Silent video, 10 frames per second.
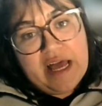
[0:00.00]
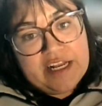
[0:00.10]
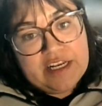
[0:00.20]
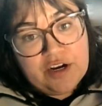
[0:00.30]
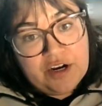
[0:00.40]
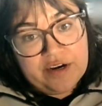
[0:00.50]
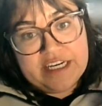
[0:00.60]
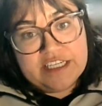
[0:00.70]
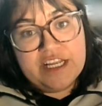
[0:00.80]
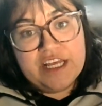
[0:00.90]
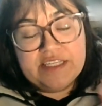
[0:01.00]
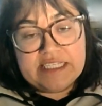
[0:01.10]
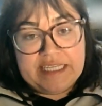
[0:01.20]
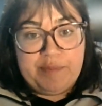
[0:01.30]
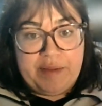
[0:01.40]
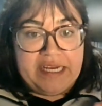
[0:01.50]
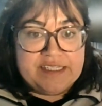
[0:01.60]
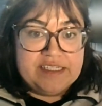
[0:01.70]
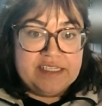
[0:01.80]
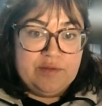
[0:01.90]
encourage
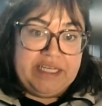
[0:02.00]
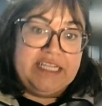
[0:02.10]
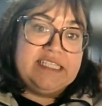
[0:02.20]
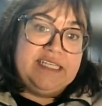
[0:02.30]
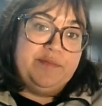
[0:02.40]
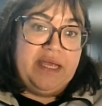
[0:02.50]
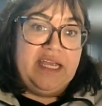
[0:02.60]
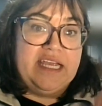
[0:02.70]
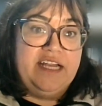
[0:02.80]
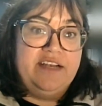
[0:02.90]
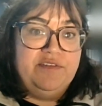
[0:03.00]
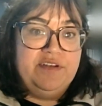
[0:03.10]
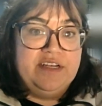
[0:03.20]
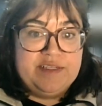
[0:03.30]
the weedy seed bank and